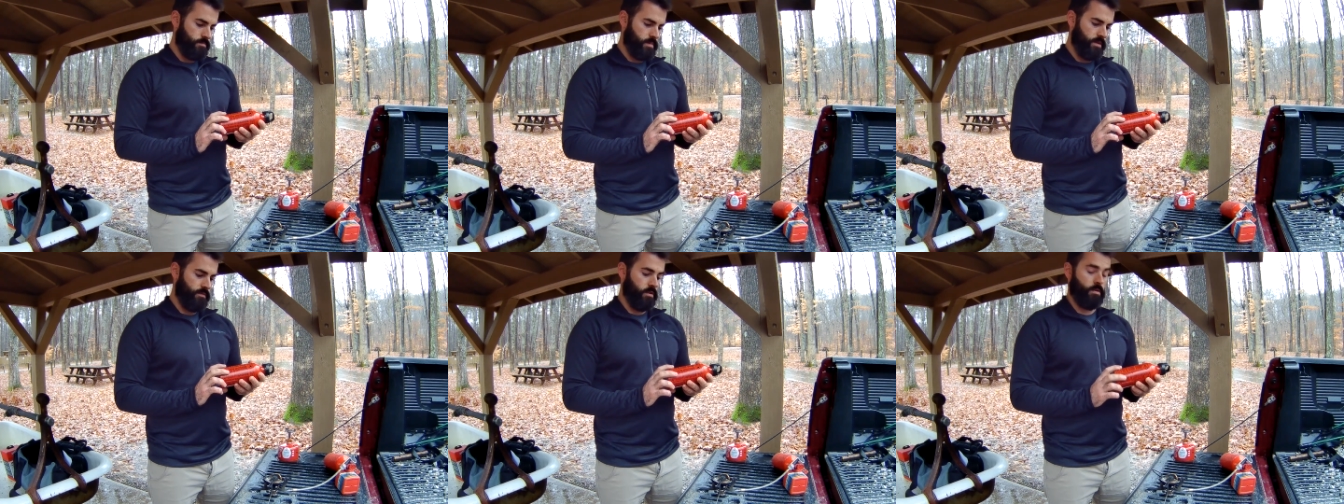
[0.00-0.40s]

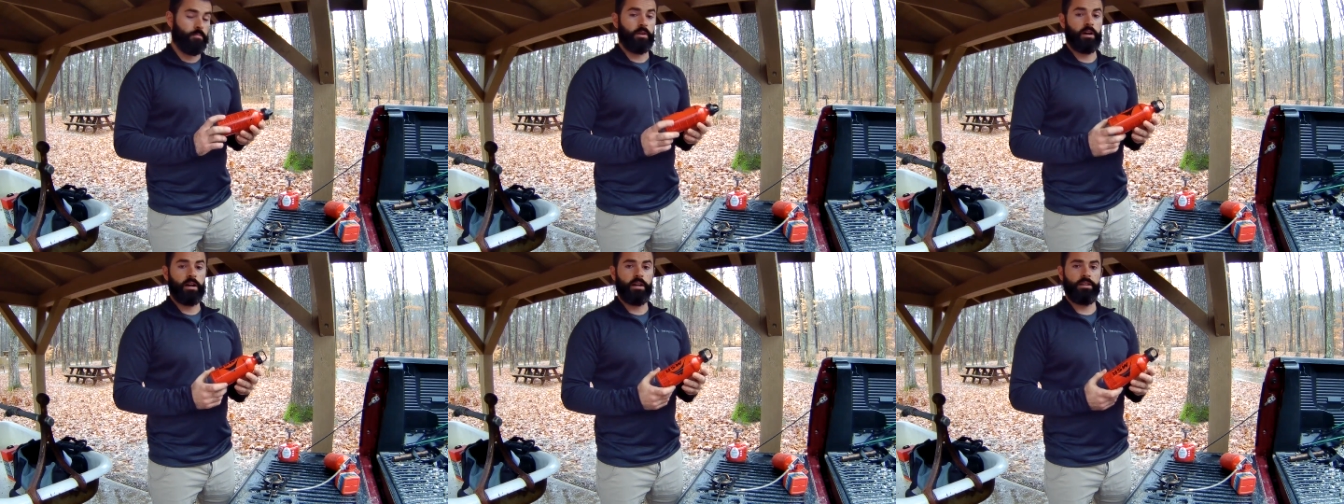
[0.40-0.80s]
if you're
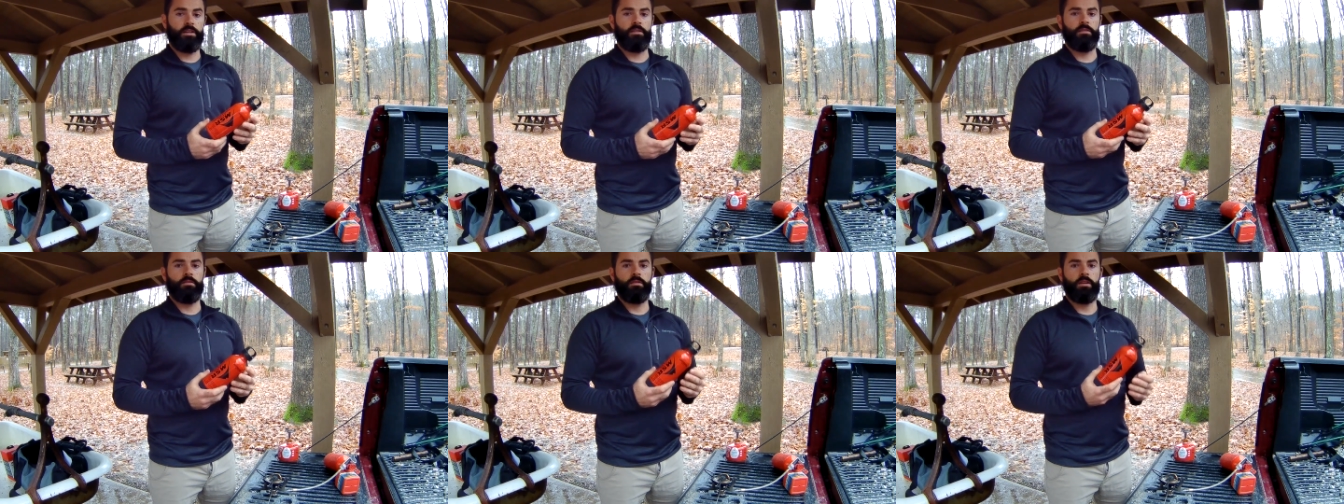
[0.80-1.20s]
abroad
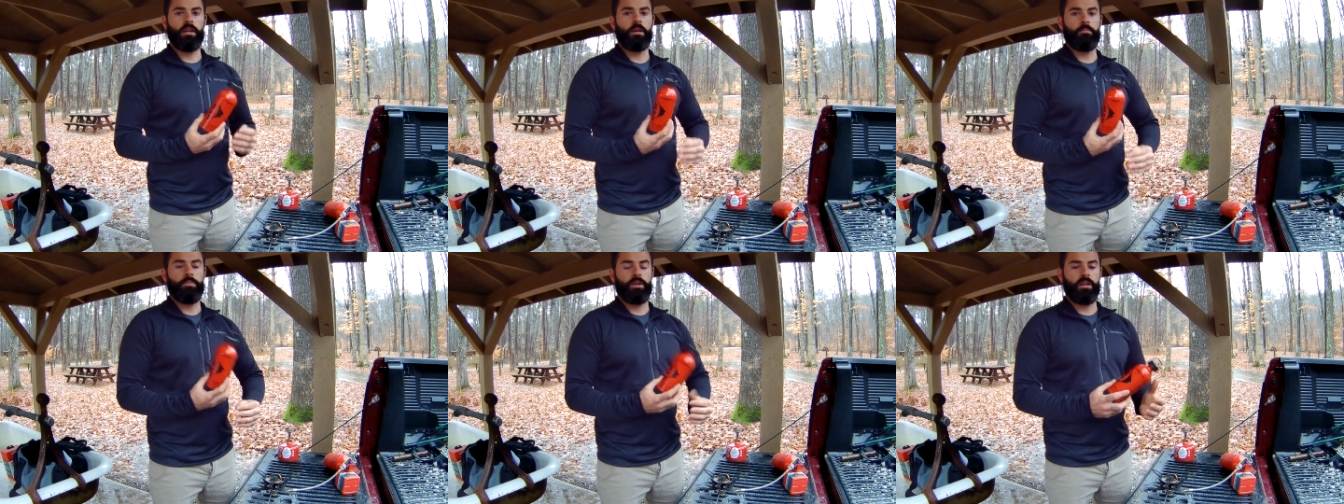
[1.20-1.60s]
and
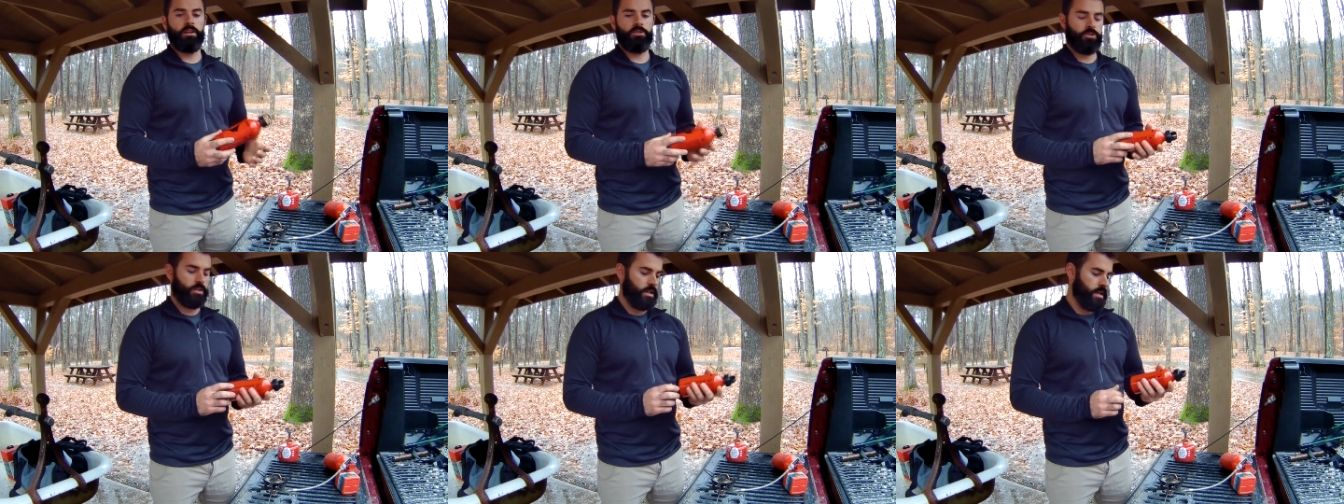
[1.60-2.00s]
in a
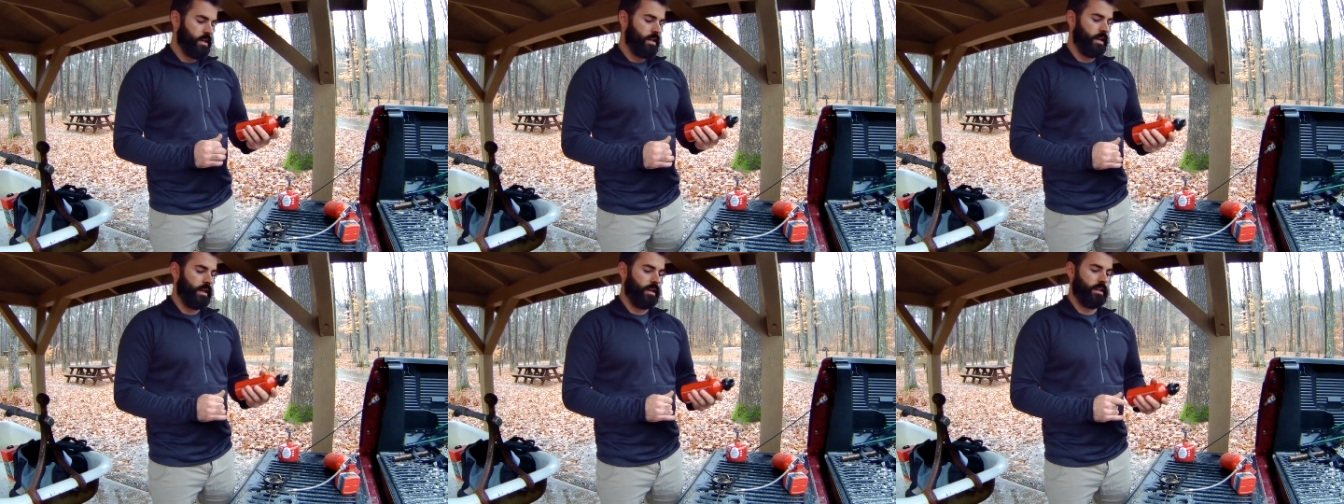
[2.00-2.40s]
pinch
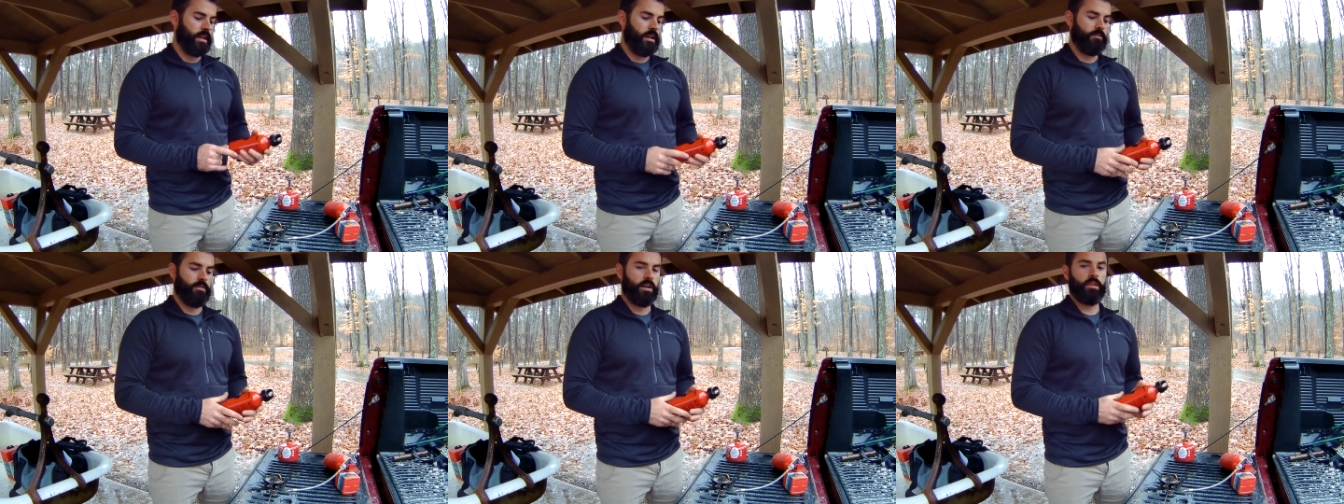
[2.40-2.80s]
and
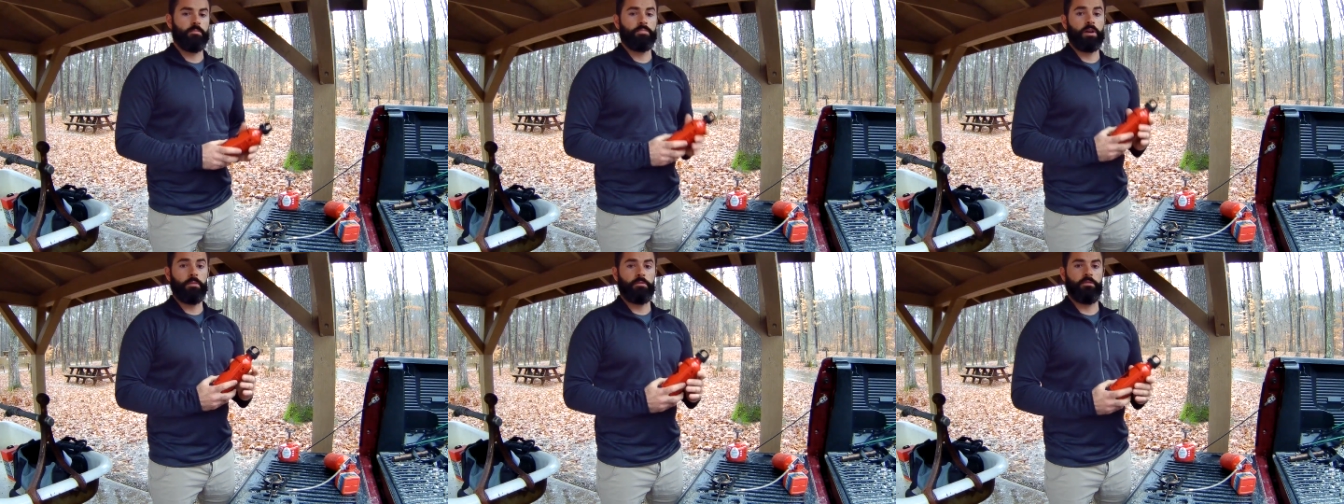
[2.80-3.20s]
can't find
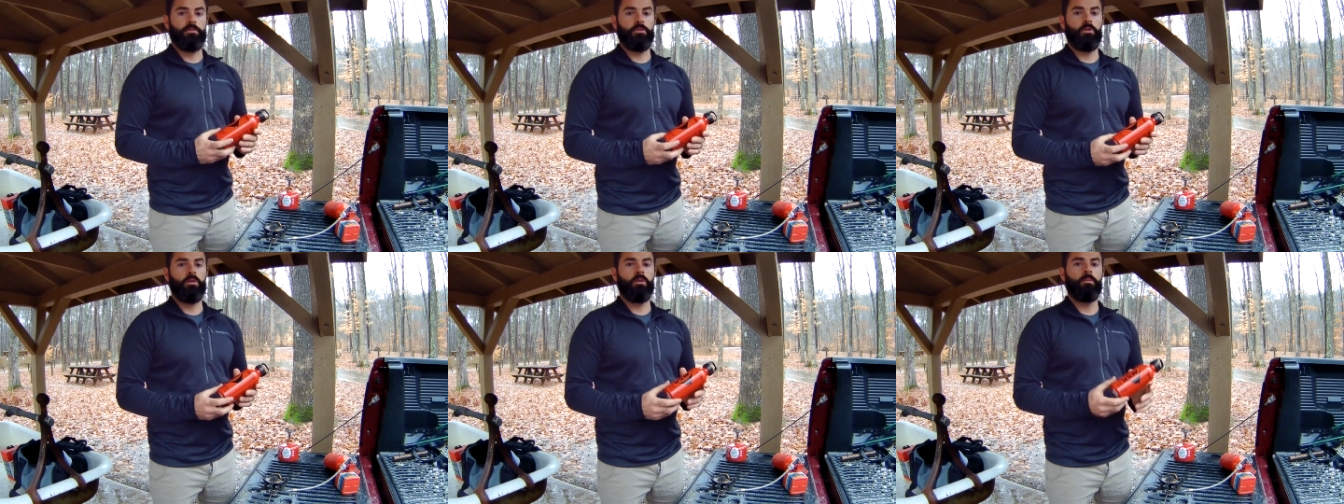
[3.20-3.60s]
the proper
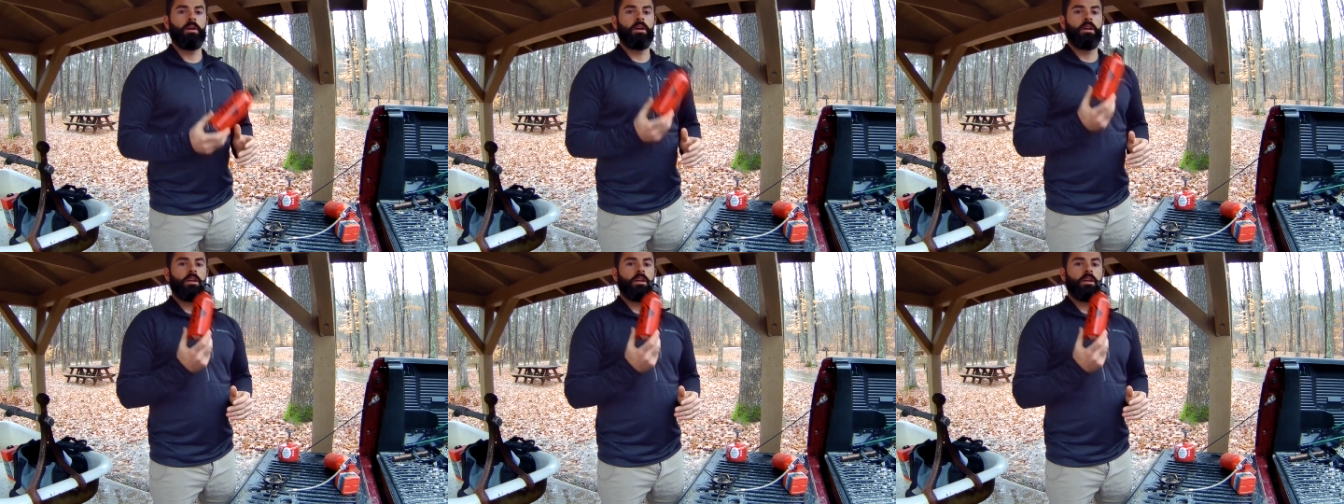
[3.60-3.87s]
fuel,